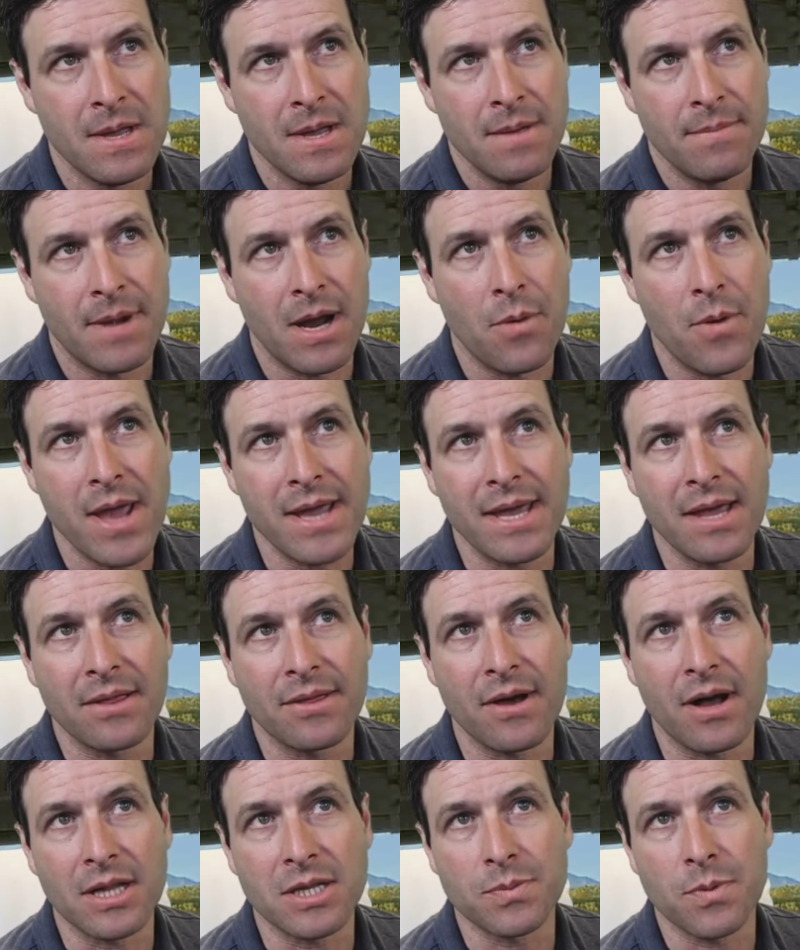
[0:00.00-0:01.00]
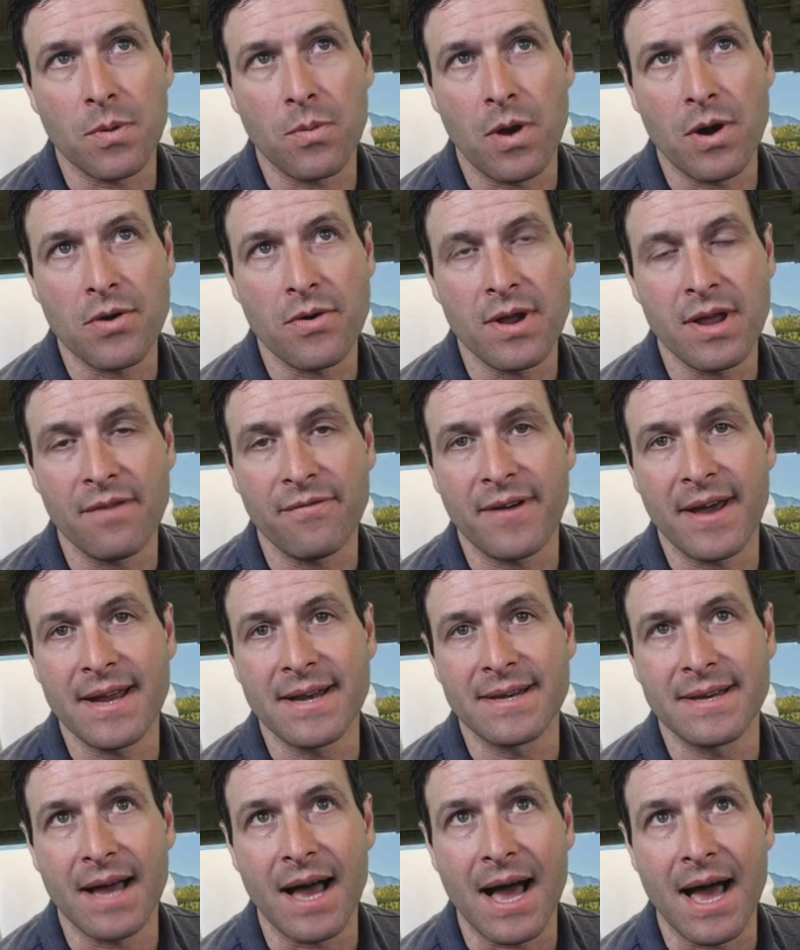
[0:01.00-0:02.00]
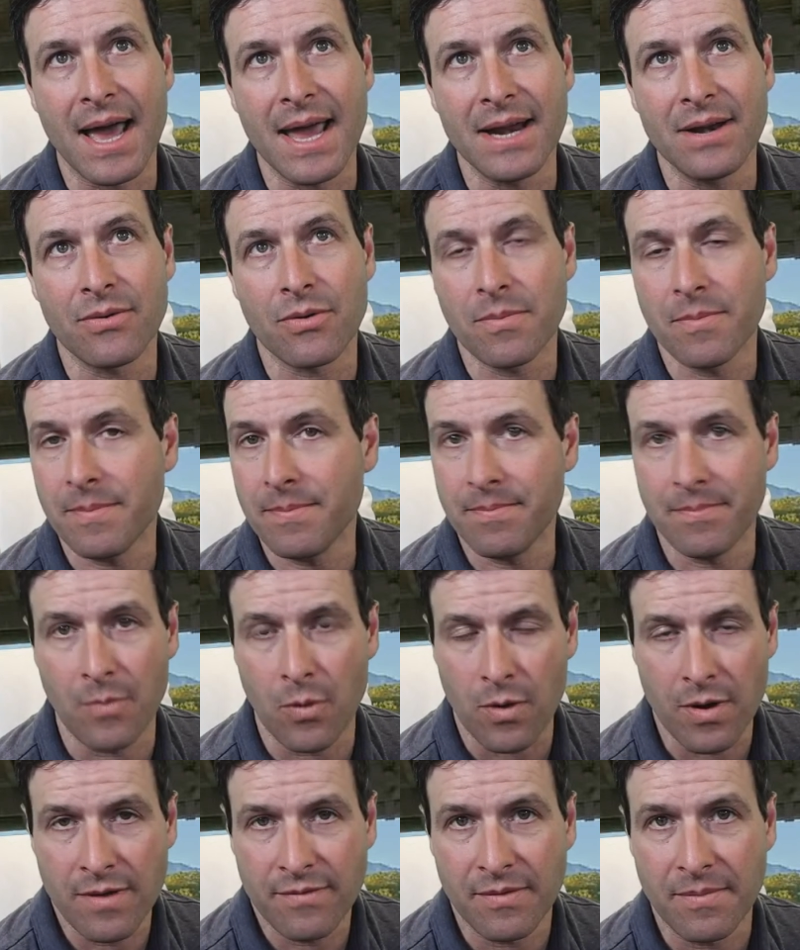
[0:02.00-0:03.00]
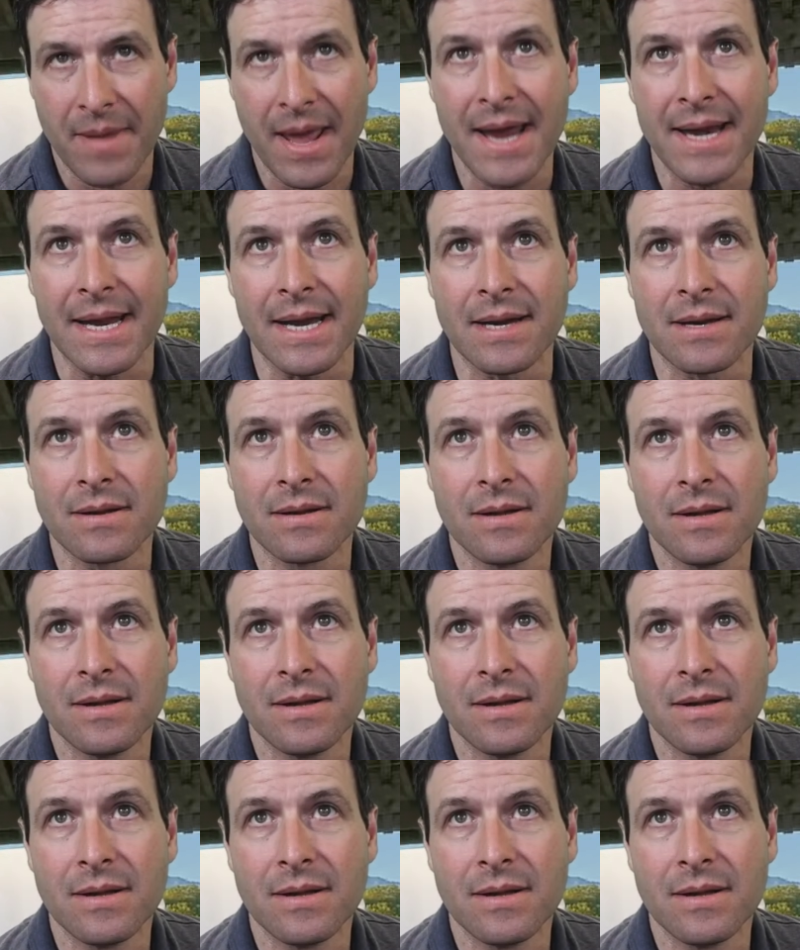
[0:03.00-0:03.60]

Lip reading: My waking thoughts were wondering if I died or even made it.